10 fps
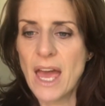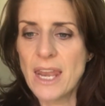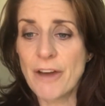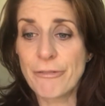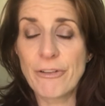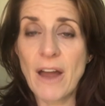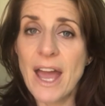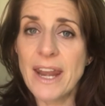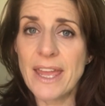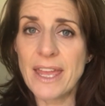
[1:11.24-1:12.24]
Now,
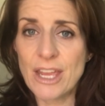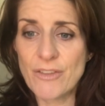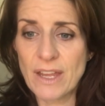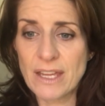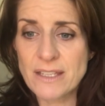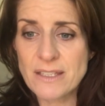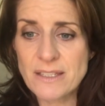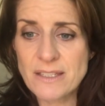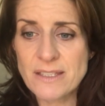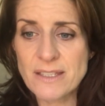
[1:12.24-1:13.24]
Friday
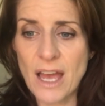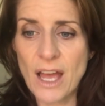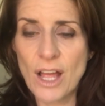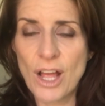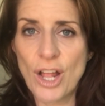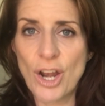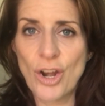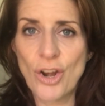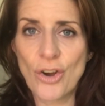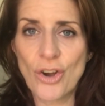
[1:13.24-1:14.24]
evenings
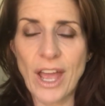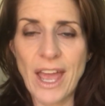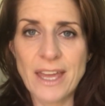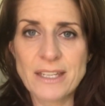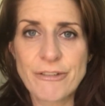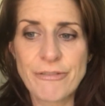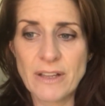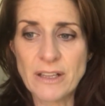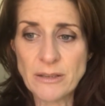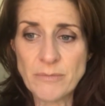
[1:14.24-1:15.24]
look at
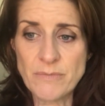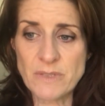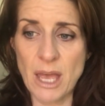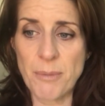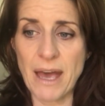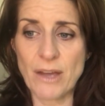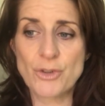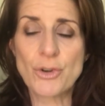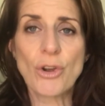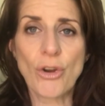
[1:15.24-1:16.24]
films about
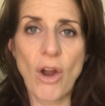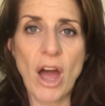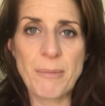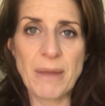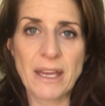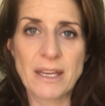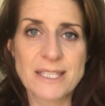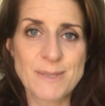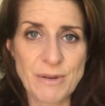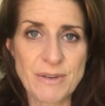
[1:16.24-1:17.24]
true crime and
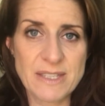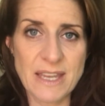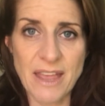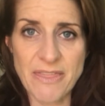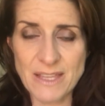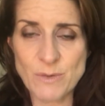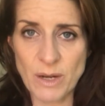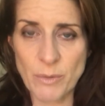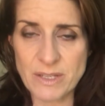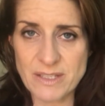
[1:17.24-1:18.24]
conspiracy, and that's what
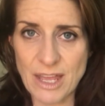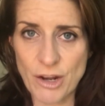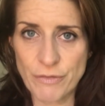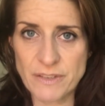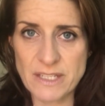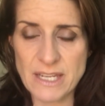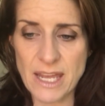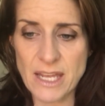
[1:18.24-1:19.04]
I want to start off with today.